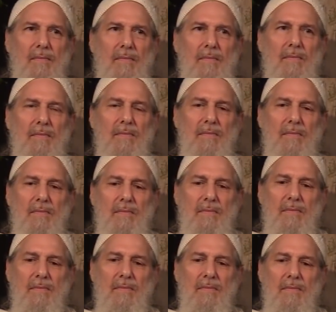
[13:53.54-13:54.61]

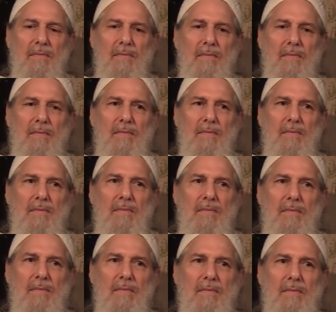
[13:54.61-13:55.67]

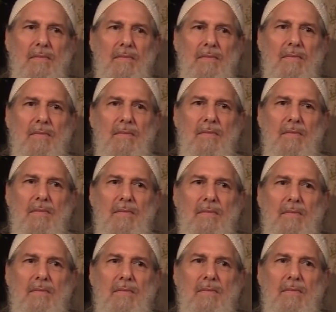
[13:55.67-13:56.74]

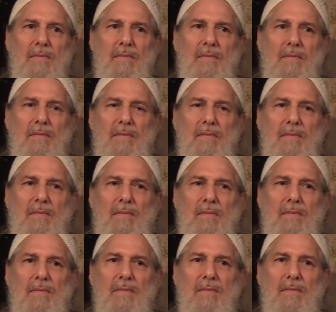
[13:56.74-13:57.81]

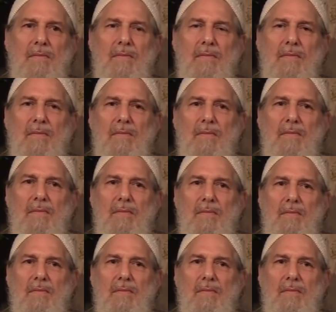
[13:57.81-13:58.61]
(no one is talking)